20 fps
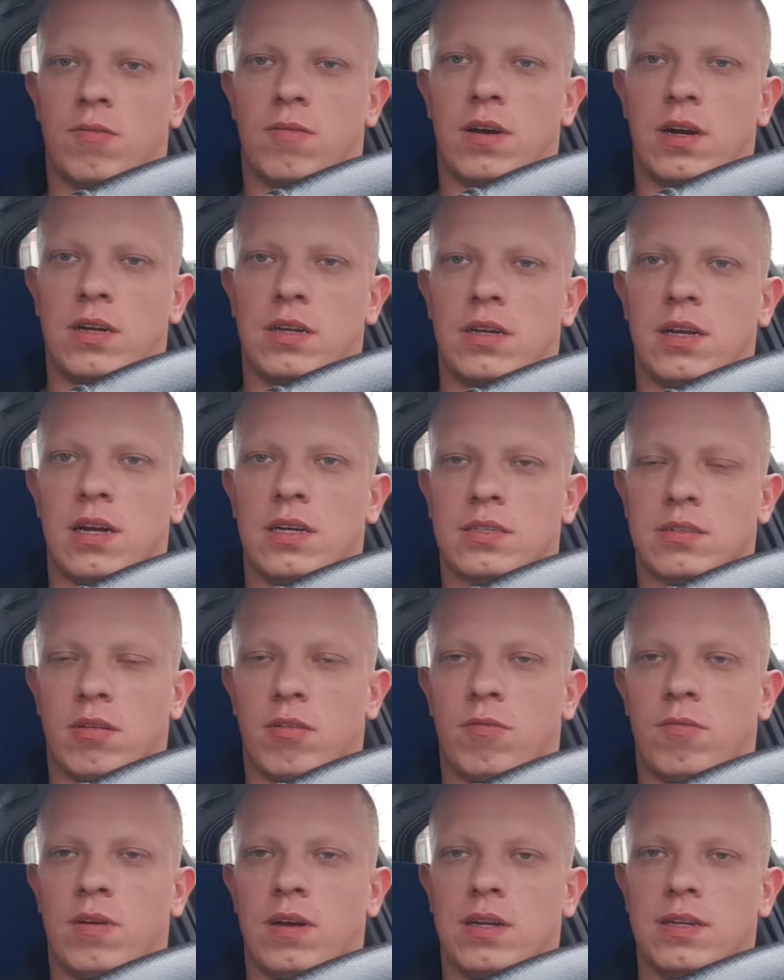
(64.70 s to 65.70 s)
Slovakia,
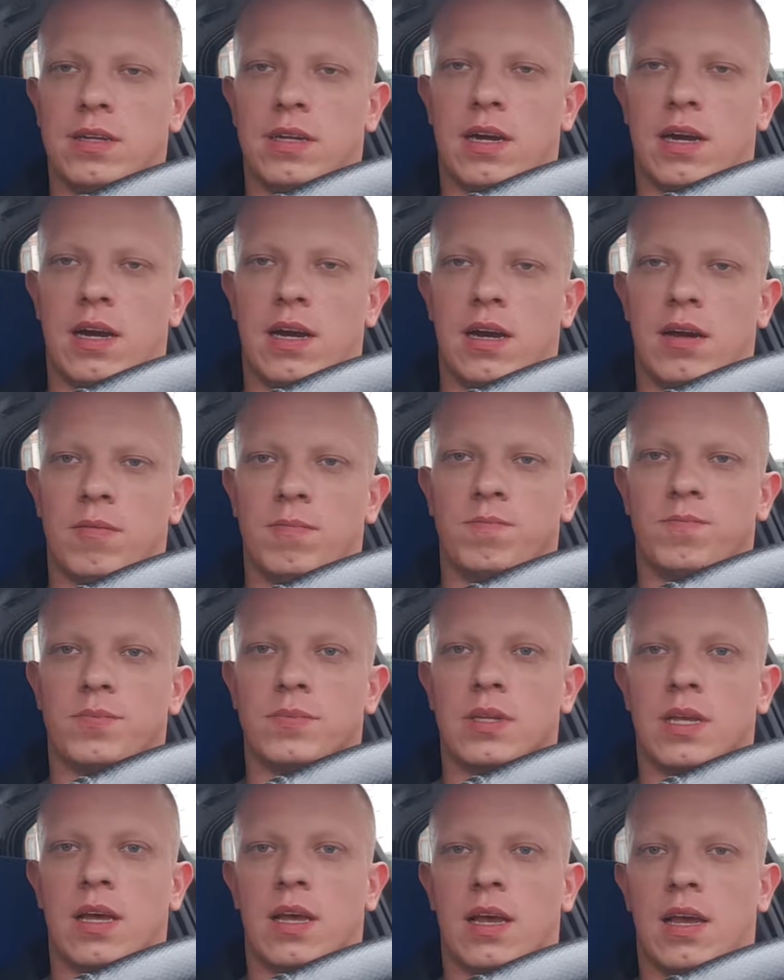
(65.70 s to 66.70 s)
Slovenia,
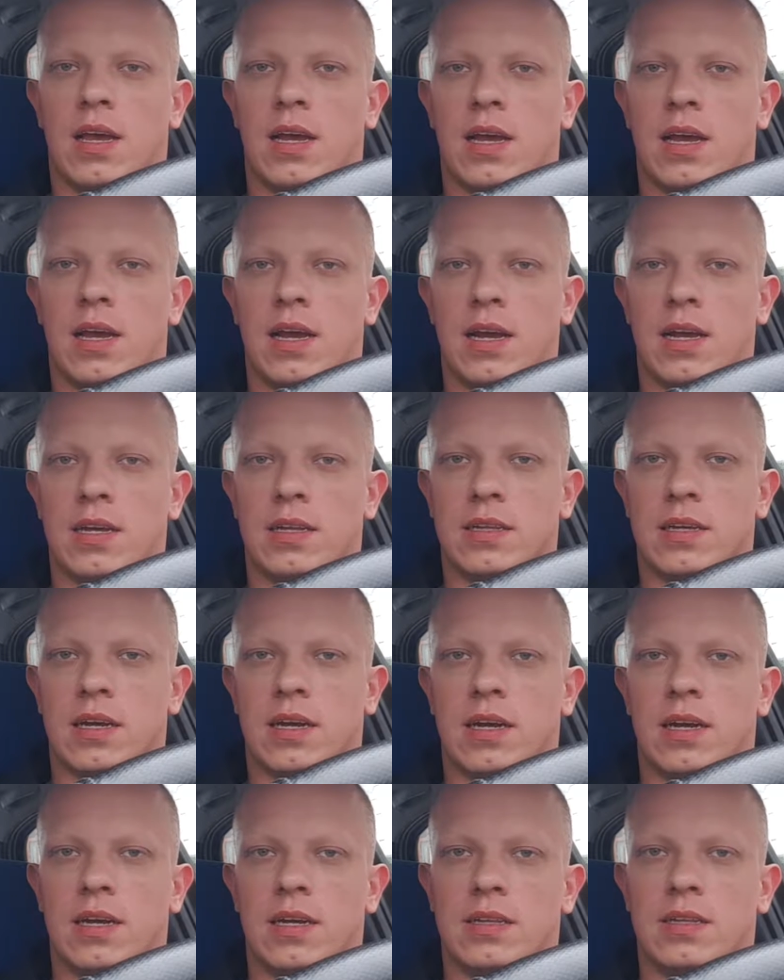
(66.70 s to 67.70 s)
and
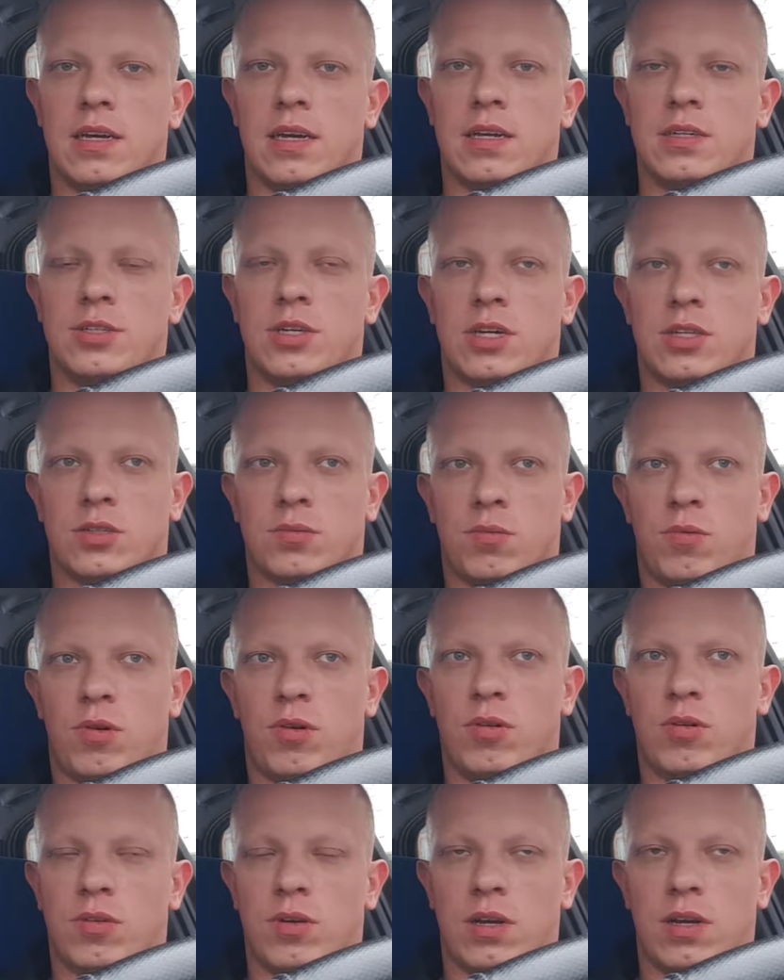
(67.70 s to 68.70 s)
they just
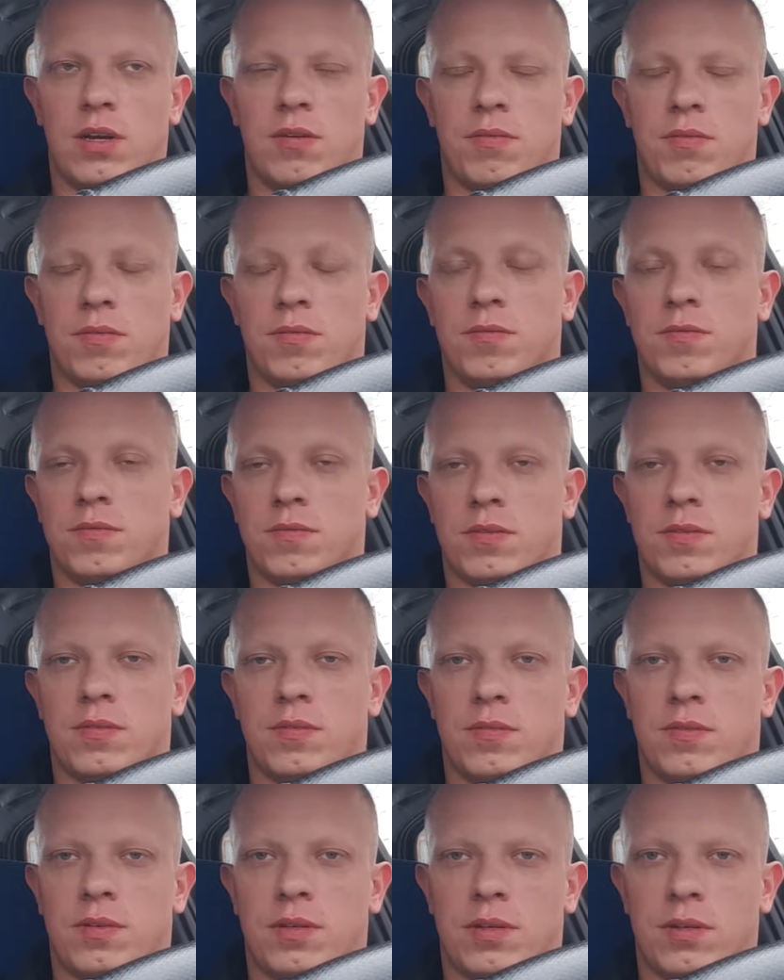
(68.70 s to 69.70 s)
work,
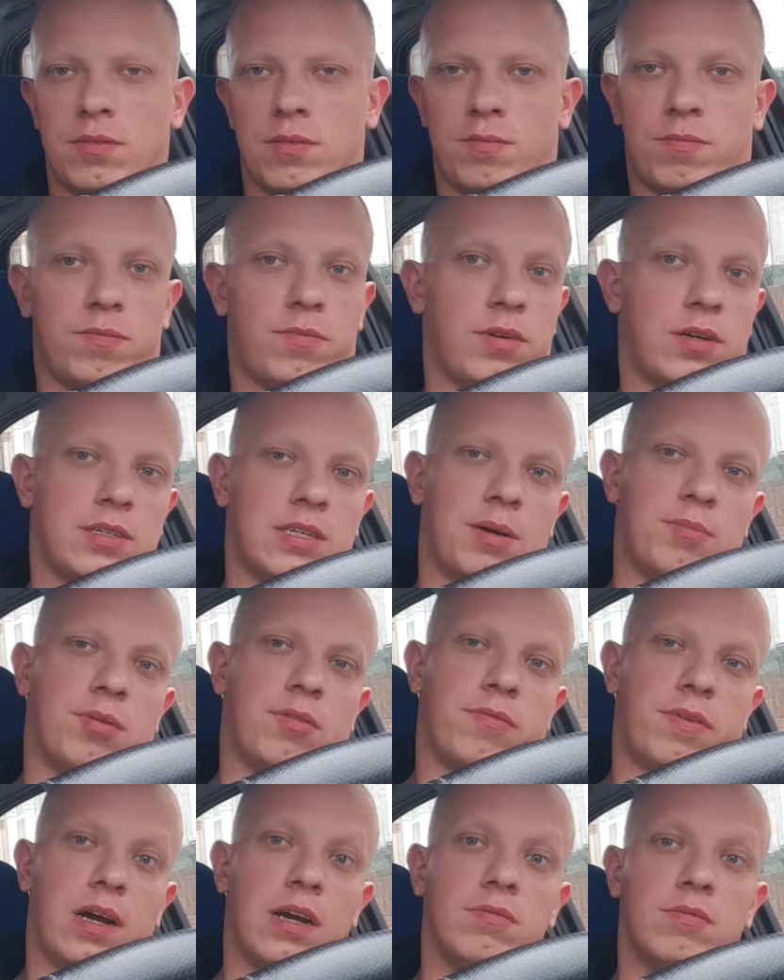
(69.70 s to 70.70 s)
for
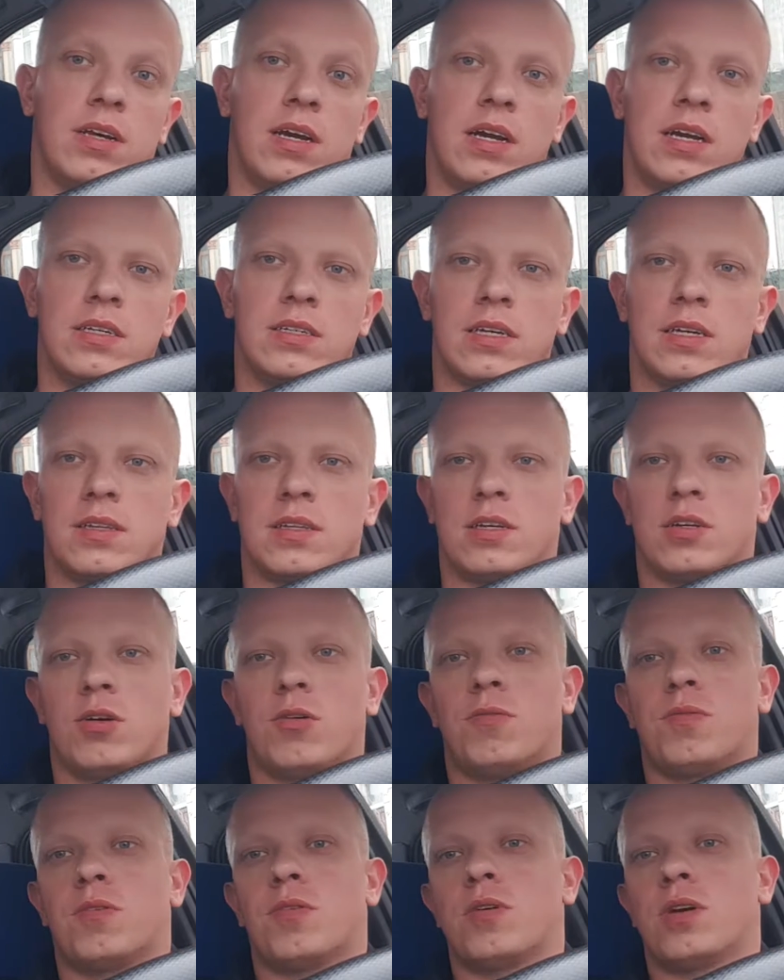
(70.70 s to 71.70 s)
example, 5 days, and they
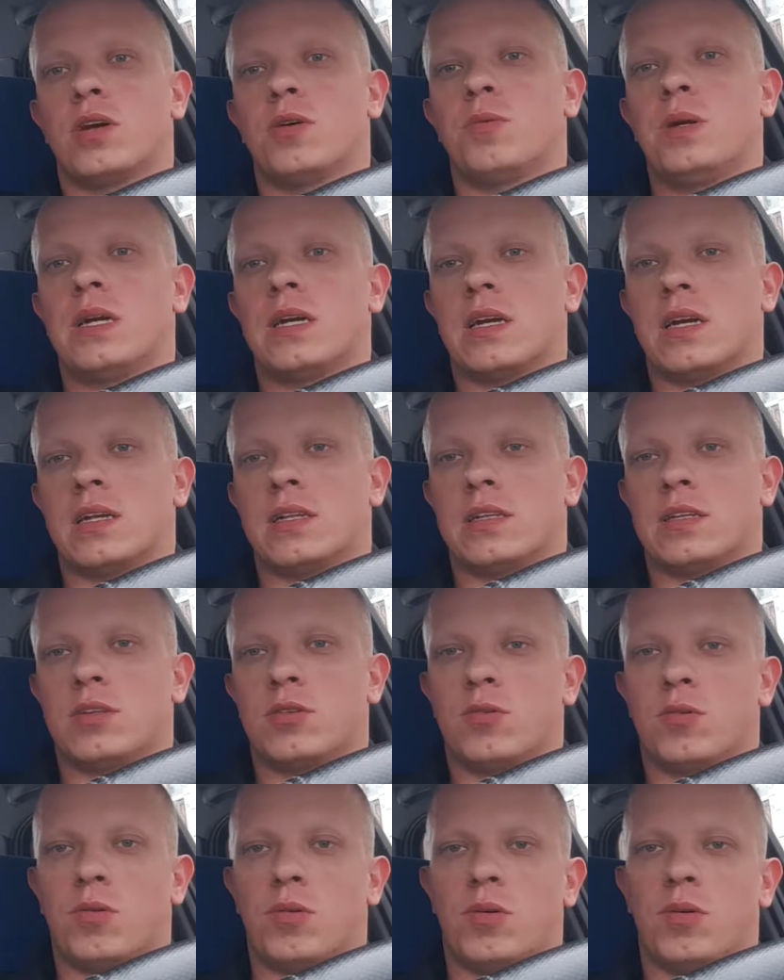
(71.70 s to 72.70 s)
go for a
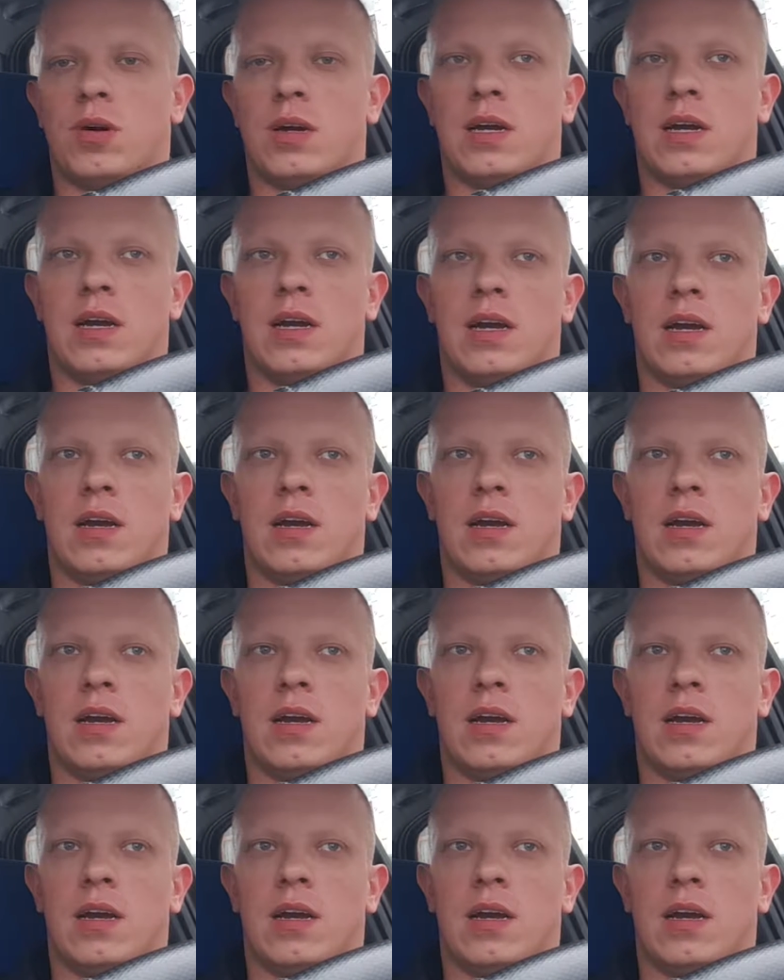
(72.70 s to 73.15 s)
weekend to